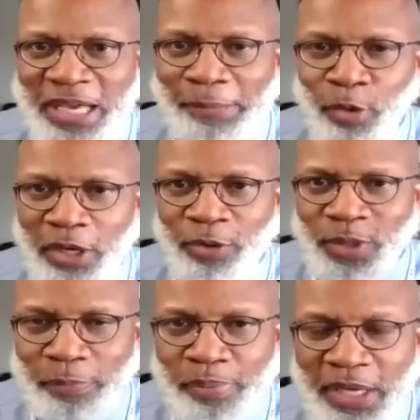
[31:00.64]
a job quicker
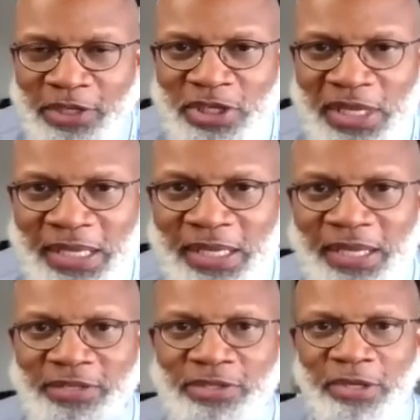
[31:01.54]
with a
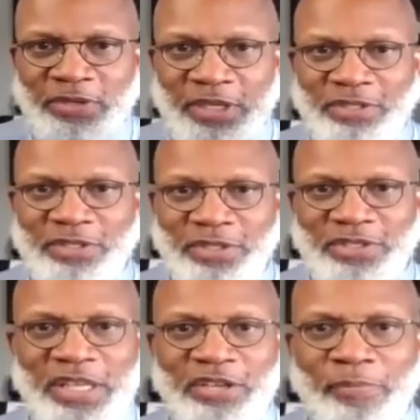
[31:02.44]
PhD in certain
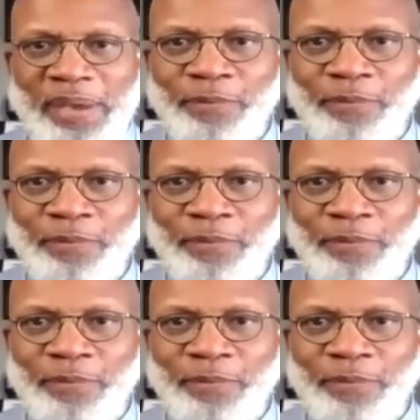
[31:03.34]
instances than you